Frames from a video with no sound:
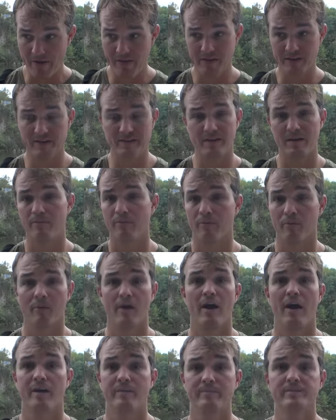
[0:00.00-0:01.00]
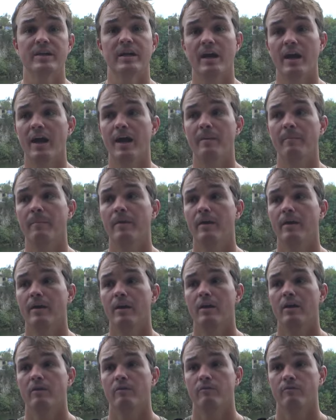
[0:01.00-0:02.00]
And this is a prime time
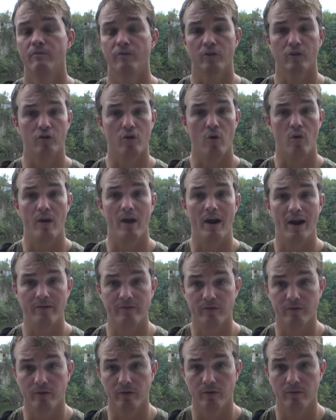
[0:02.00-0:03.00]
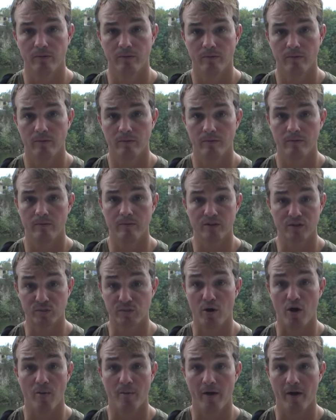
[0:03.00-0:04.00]
for going after
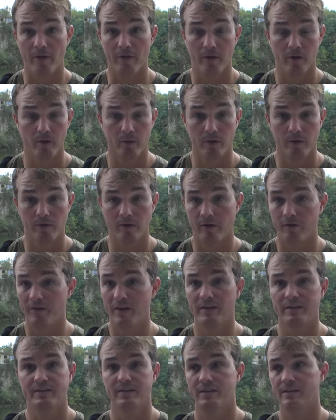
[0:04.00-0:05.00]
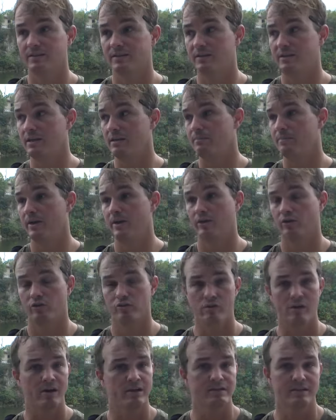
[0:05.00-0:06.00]
smallmouth on the river. This is the
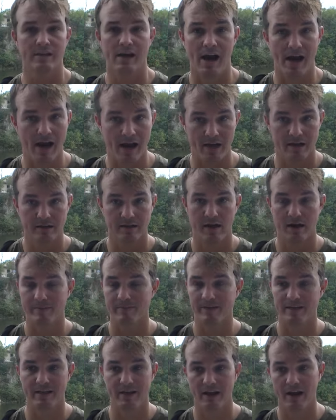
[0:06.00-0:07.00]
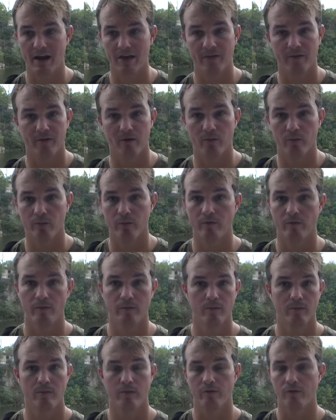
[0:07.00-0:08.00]
picturesque kayak time to get out there on the
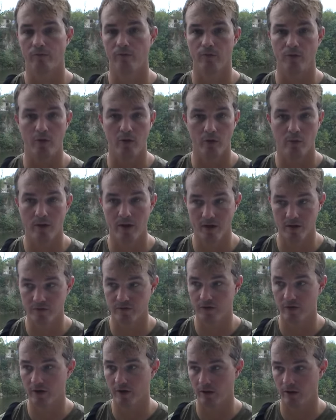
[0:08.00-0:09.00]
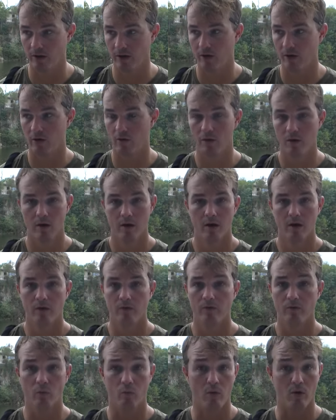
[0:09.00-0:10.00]
river. The flow rate is very low.
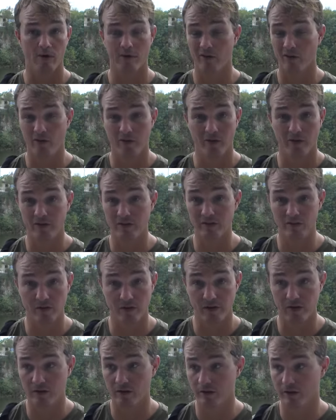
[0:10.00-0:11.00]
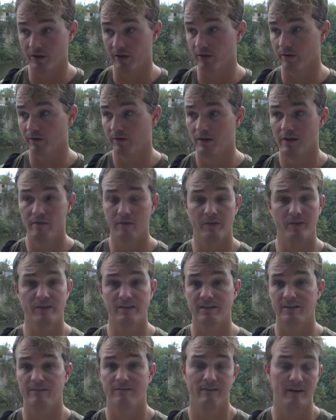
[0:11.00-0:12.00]
The water clarity is very clear. This
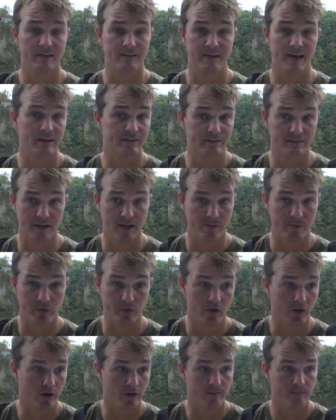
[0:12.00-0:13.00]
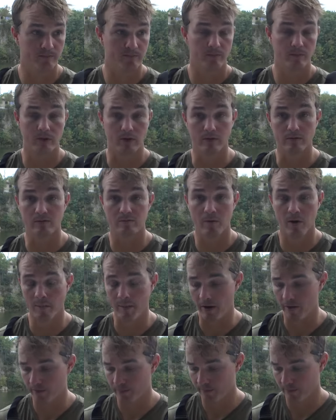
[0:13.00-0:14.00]
is a fantastic time to target, you know,
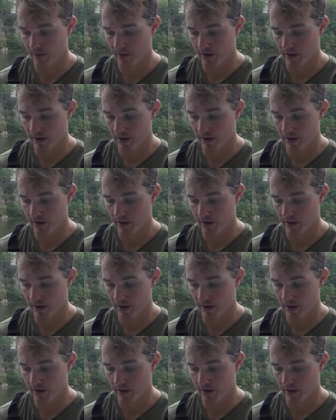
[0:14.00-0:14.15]
smallmouth.